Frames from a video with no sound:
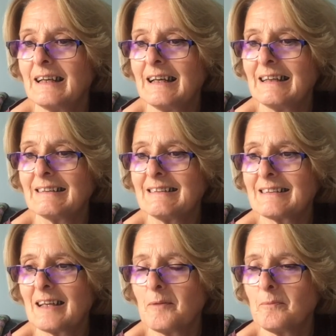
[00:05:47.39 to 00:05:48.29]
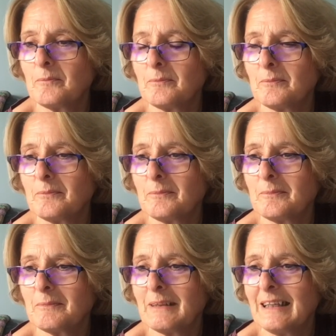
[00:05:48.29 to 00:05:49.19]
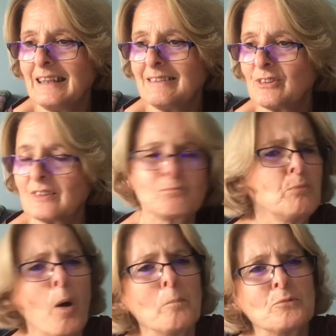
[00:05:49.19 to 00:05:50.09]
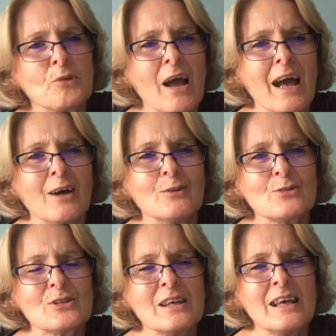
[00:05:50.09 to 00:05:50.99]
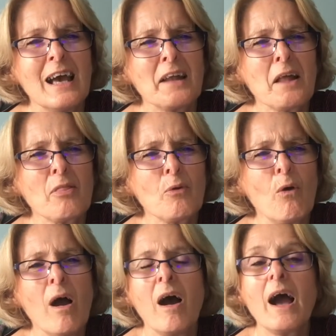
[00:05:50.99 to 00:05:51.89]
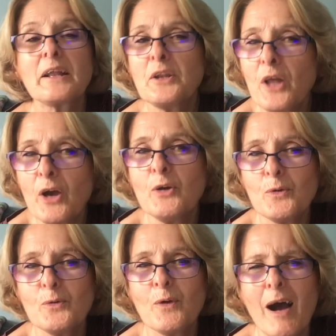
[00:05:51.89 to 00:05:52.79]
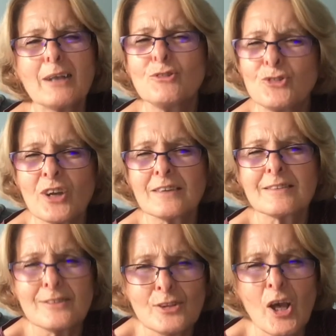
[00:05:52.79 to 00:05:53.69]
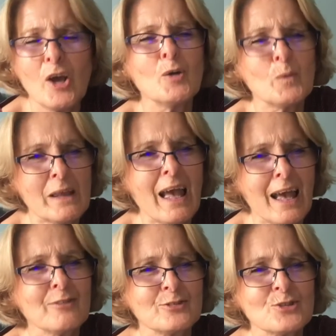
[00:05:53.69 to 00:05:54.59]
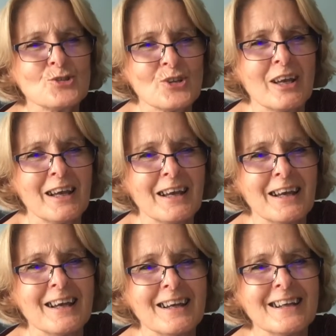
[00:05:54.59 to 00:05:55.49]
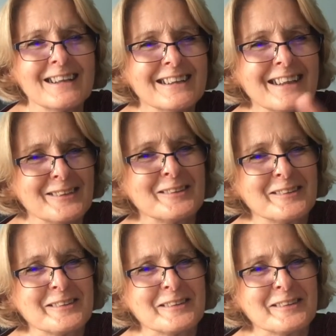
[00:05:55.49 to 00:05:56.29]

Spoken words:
And he just popped round, and I thought, I just know we have to share this